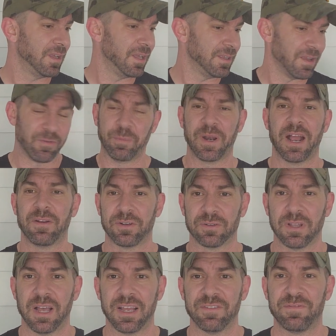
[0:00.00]
you ever been out in your
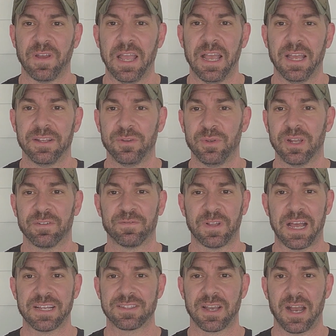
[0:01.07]
life and you get a
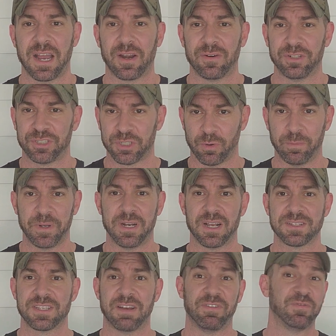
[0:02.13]
flat tire, and it sure would be
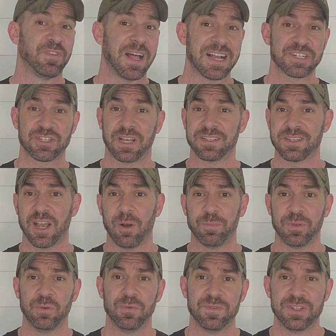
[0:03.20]
nice to have a flashlight to help
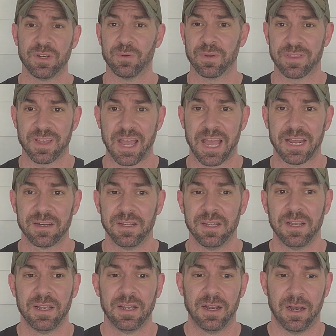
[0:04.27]
you deal with that.
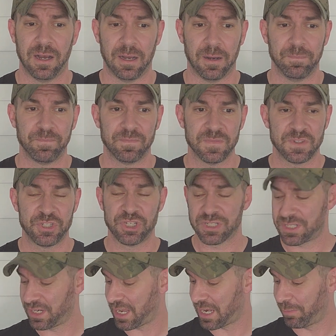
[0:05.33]

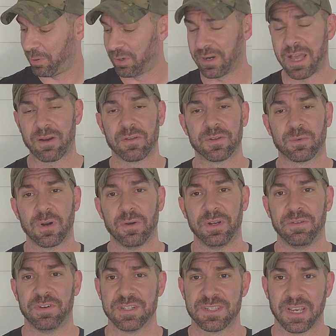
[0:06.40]
Just to kind of put it out on the road,
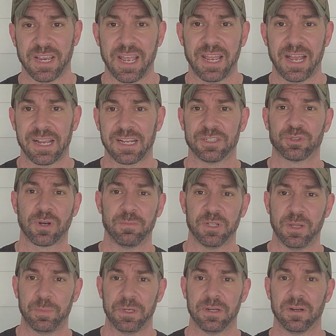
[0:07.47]
even and say, hey, I got trouble
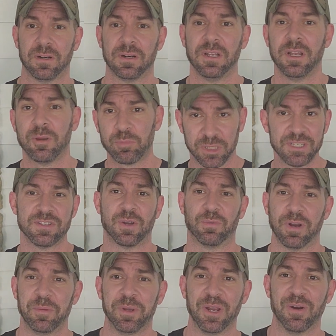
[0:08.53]
up here. Please don't
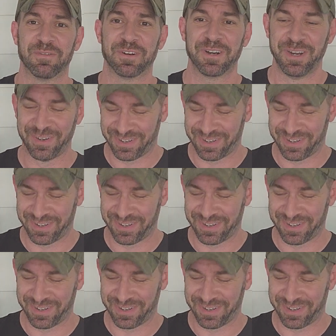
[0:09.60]
run me over.